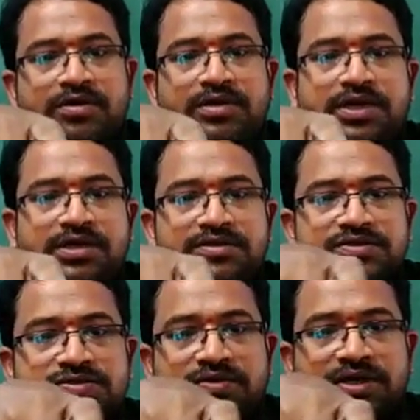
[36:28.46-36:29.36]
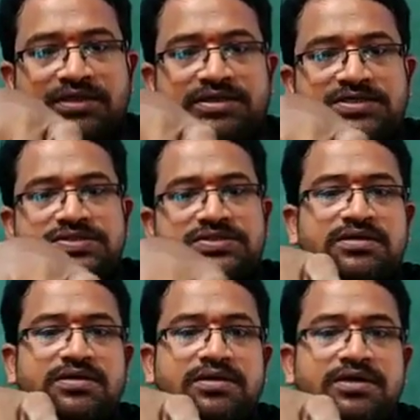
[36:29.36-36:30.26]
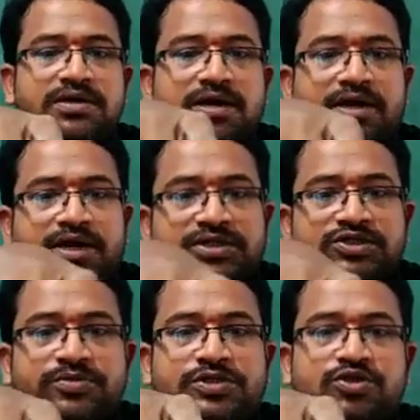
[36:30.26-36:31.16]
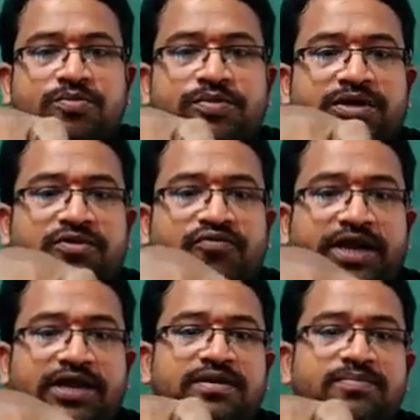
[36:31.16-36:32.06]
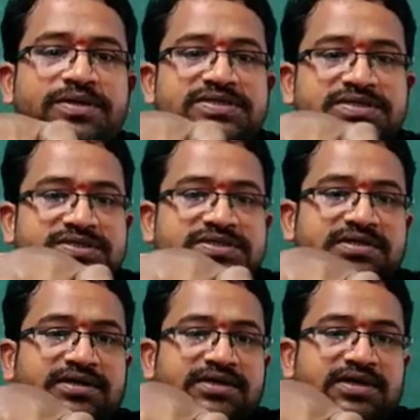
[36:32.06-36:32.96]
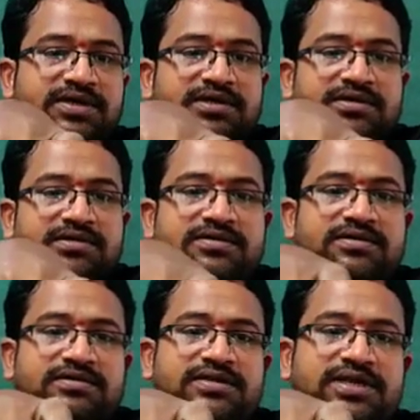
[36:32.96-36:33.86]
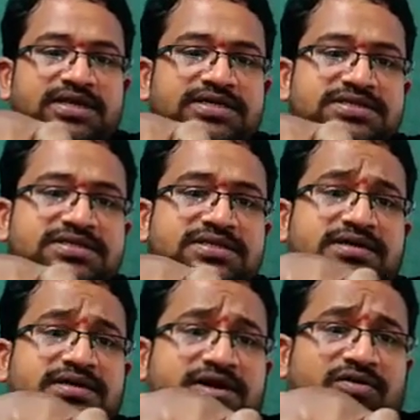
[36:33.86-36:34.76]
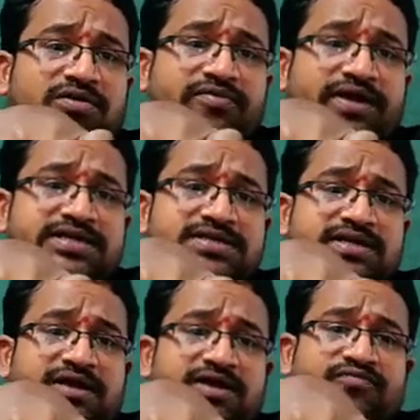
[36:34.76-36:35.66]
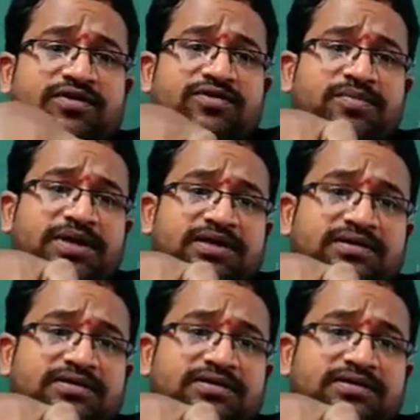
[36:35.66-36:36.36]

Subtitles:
Okay, so like this, it has to be chopped into small pieces. These coronavirus are helpful to me.